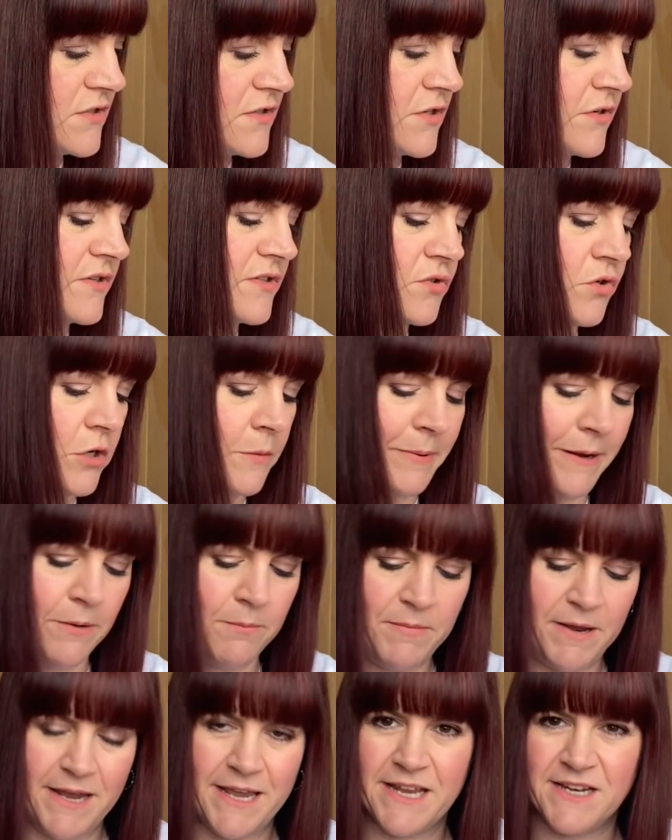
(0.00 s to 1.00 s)
So it's all about
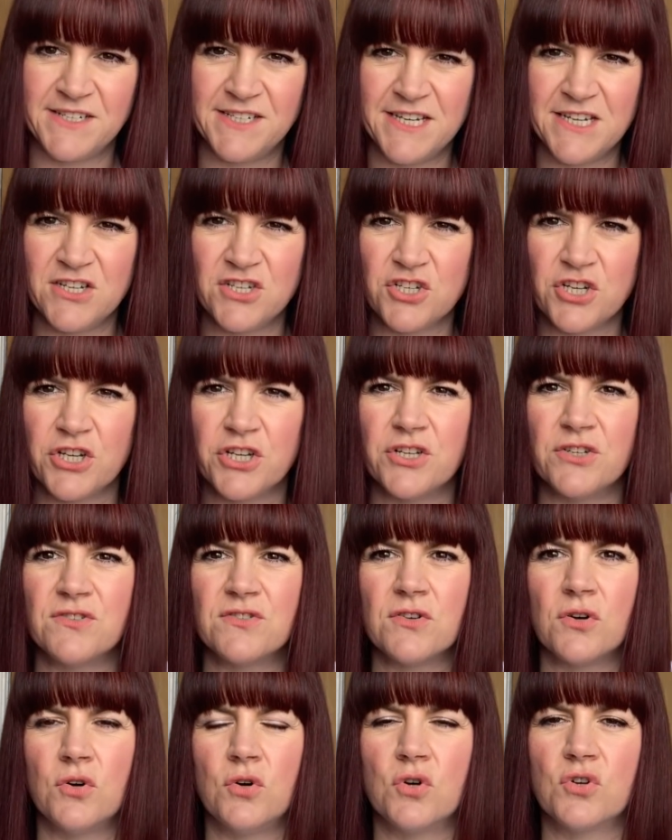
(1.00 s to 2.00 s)
making t-shirts
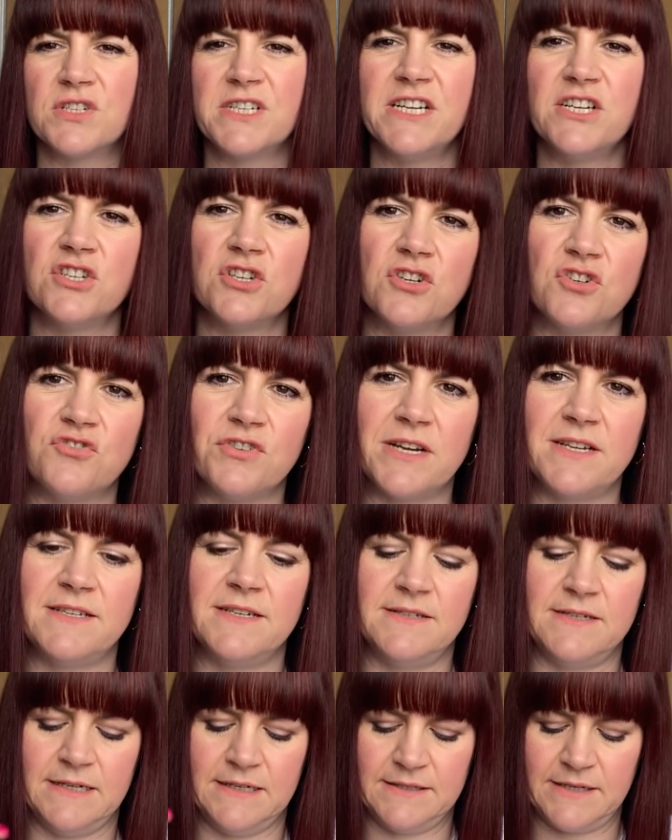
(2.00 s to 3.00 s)
or t-shirt
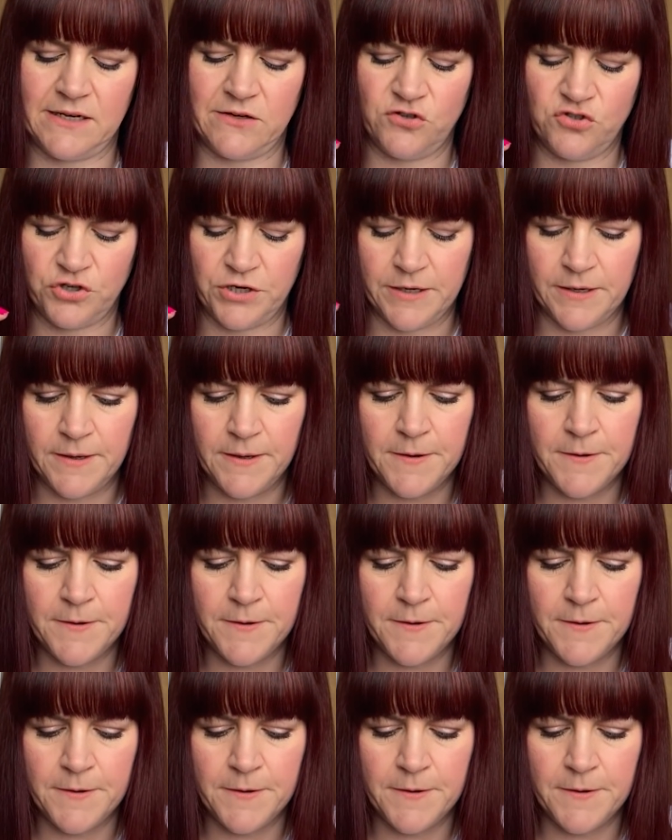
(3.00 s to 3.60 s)
dresses, etc.